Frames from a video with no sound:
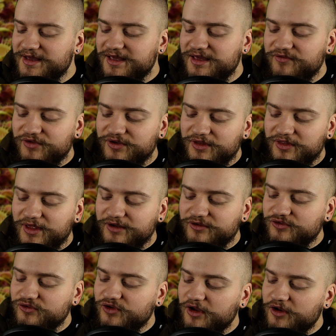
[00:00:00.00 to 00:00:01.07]
Given
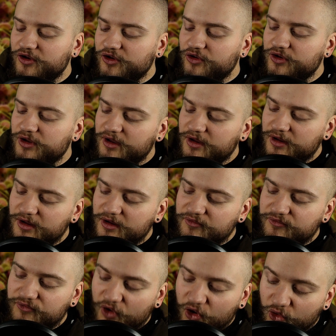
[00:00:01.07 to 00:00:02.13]
that Dionaea
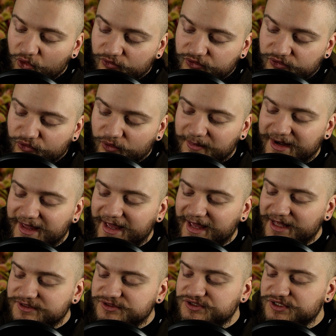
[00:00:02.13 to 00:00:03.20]
evolved from an
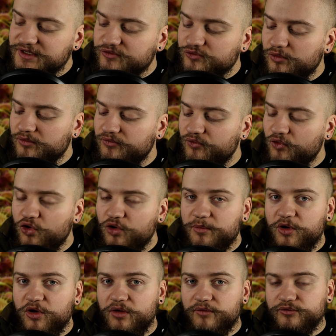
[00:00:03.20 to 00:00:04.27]
ancestral form
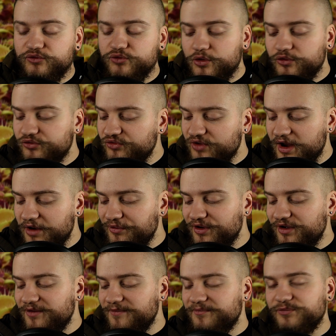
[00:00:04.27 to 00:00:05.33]
of
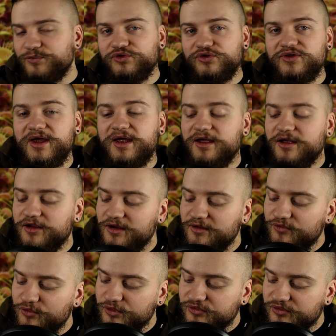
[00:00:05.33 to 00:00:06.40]
Drosera, which is a
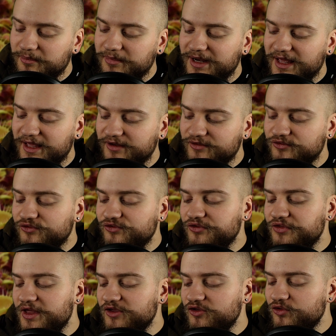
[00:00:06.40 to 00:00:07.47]
carnivorous plant
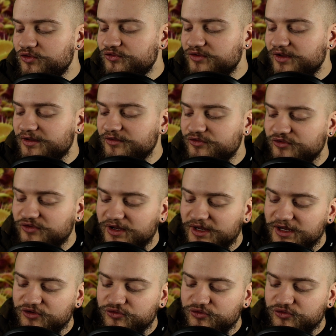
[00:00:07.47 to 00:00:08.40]
that use a sticky